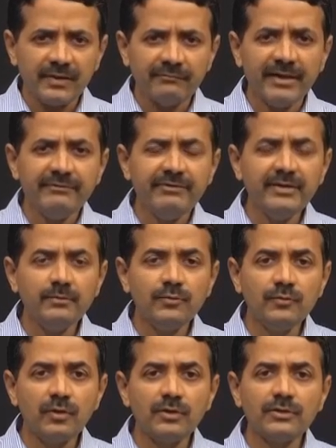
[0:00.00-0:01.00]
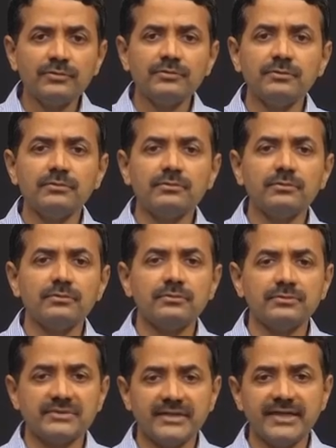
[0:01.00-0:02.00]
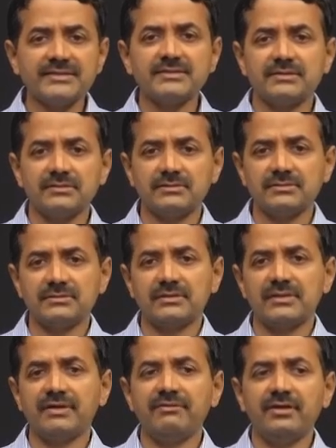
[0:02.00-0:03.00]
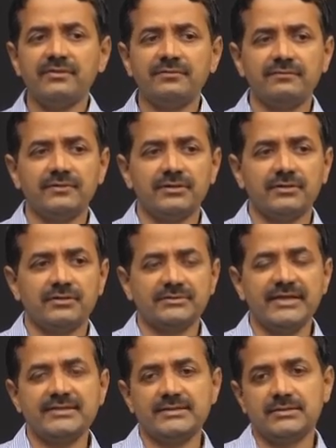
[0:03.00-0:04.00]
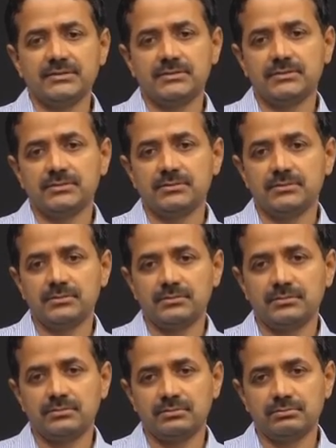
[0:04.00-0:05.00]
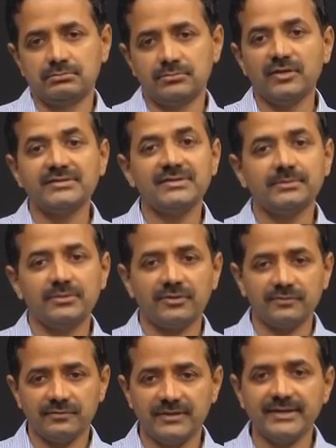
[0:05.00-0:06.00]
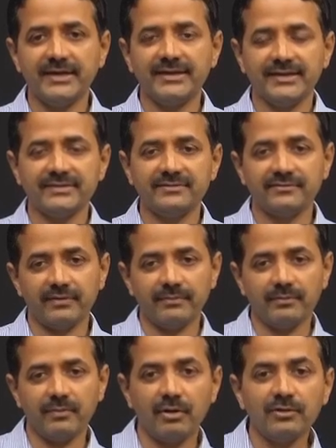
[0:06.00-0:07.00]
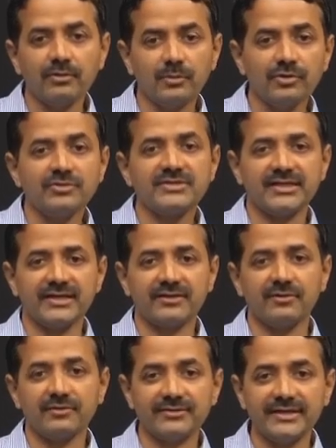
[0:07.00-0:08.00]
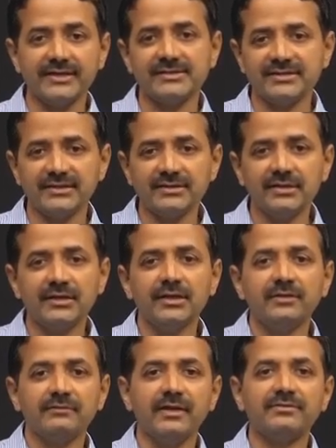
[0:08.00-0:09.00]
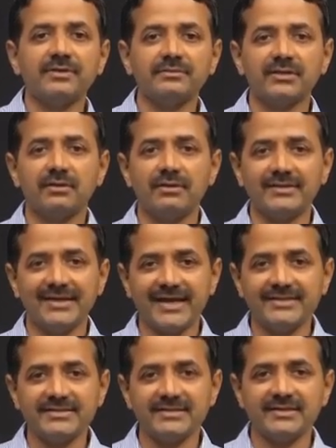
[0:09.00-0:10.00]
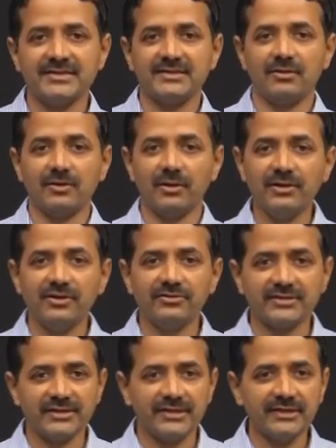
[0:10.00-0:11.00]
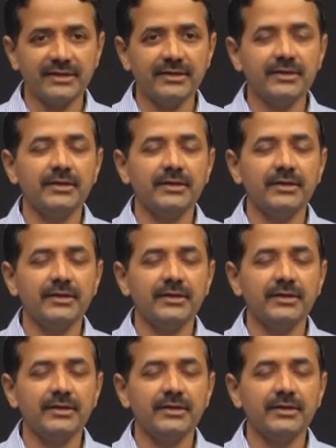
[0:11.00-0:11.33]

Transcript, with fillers: When we move on to next level of uh, next uh, concept of inheritance from mono, monogenic or single gene, we have something called digenic or oligogenic.